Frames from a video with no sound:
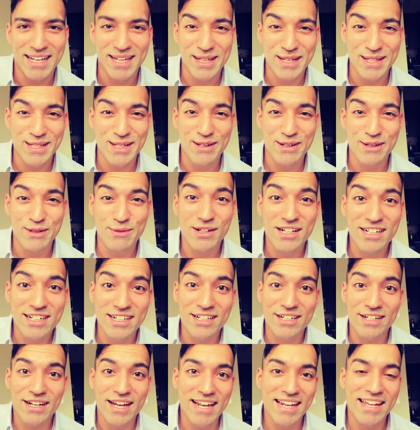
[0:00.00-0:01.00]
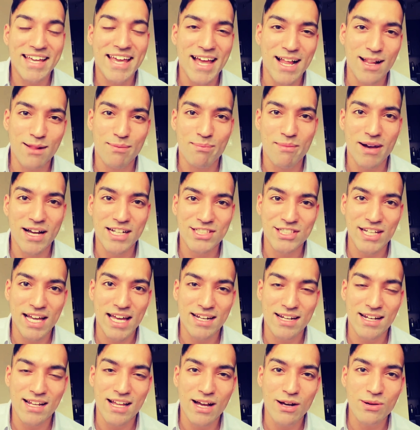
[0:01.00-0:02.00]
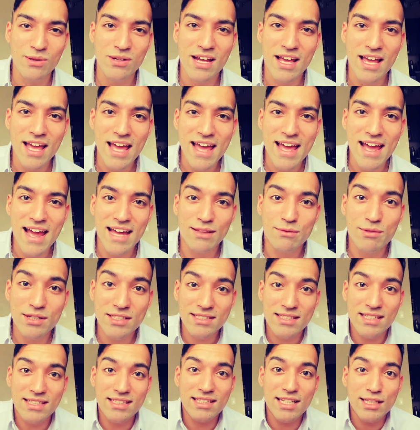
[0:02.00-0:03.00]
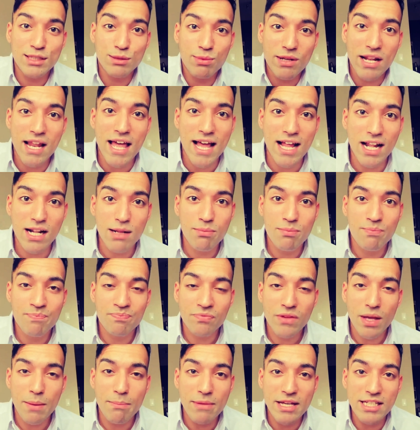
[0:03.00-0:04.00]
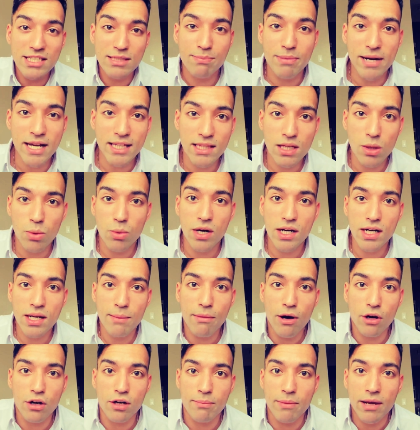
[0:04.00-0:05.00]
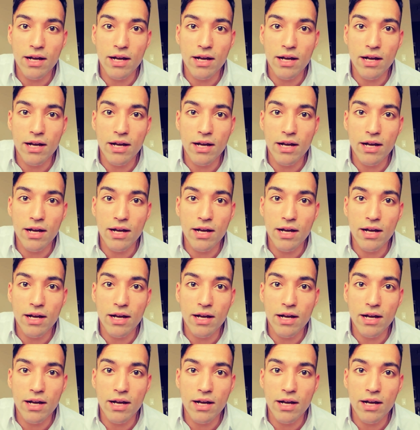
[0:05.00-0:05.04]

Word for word: It will really help my channel out, and this will help me spread the word about it.